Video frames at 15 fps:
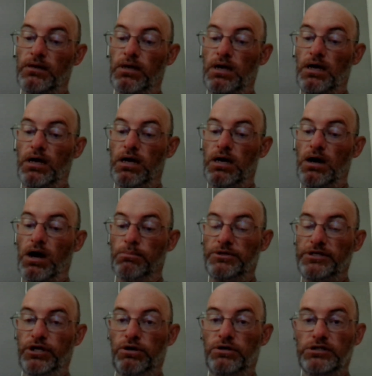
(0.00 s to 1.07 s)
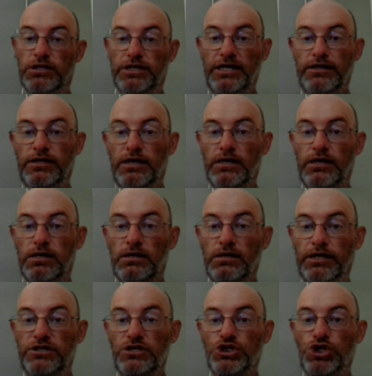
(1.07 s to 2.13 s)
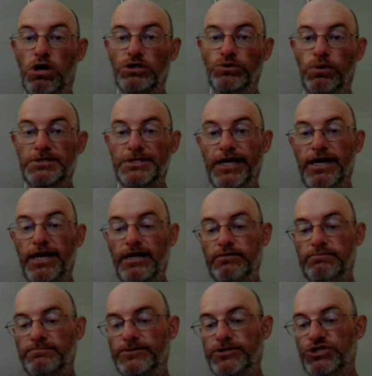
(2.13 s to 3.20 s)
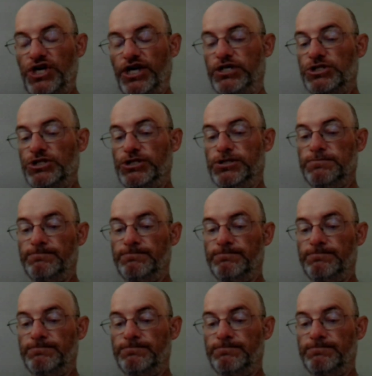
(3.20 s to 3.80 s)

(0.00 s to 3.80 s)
armadillos lead the charge once again. 6,